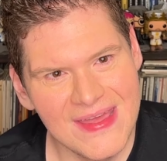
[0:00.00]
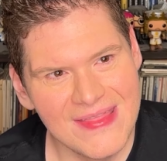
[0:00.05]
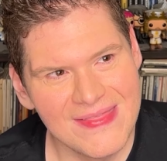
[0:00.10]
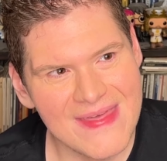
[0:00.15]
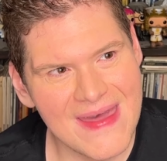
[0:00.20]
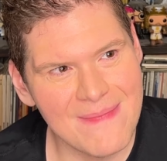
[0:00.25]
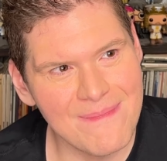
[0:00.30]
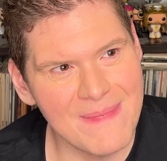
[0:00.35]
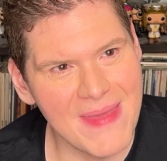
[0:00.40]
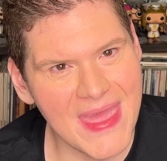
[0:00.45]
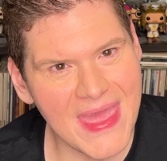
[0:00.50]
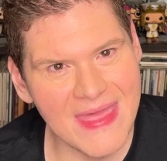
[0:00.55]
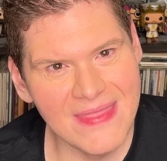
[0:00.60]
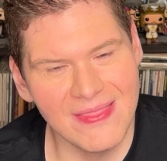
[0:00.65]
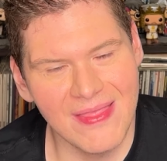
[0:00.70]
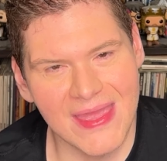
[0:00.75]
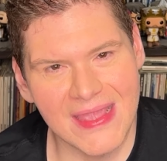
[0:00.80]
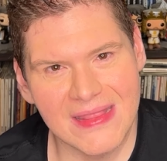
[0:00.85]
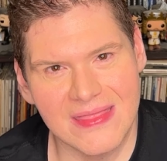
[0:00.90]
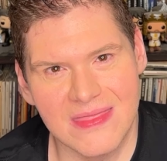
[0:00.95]
that made
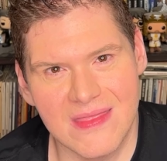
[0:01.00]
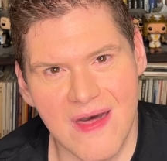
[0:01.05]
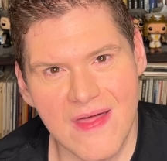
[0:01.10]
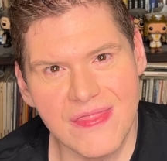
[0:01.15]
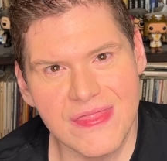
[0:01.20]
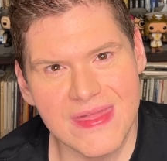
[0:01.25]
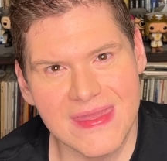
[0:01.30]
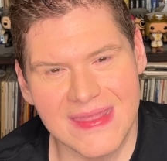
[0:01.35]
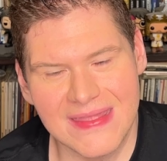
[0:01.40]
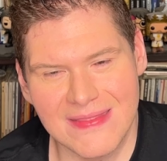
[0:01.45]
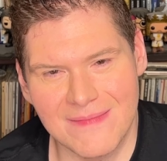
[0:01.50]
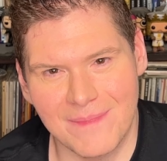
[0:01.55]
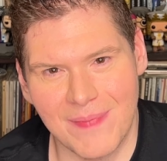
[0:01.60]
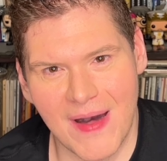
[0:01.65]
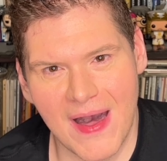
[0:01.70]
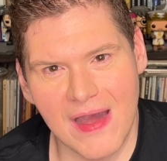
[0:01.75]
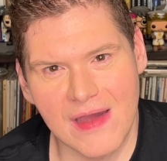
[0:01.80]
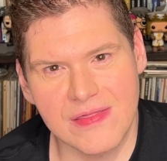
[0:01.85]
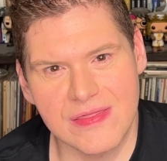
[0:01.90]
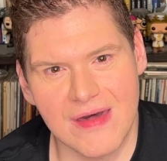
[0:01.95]
like nothing in the
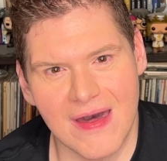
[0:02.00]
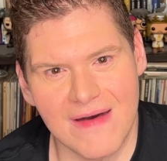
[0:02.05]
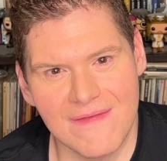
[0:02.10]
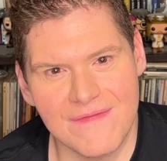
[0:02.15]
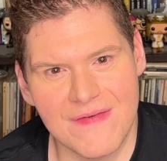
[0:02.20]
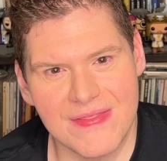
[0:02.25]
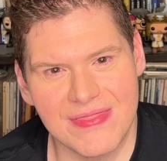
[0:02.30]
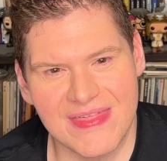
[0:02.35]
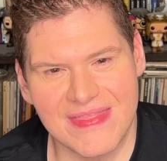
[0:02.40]
box office.